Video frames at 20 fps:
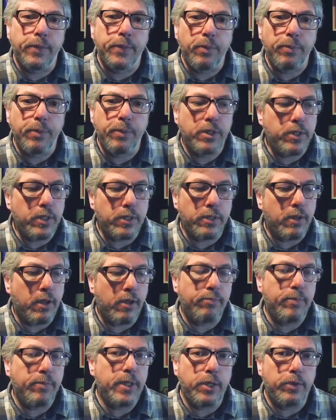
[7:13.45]
Women didn't
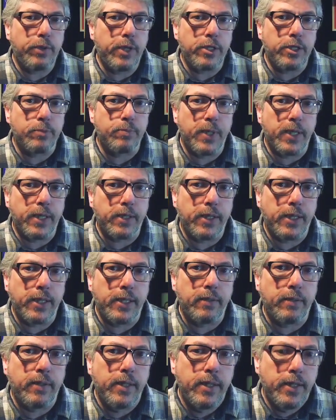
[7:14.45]
have many rights back
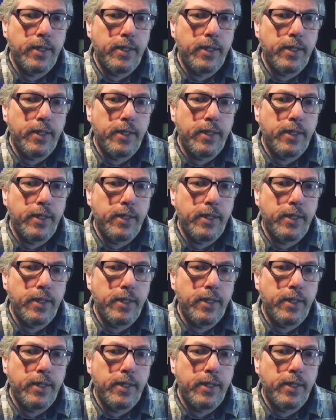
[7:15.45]
then.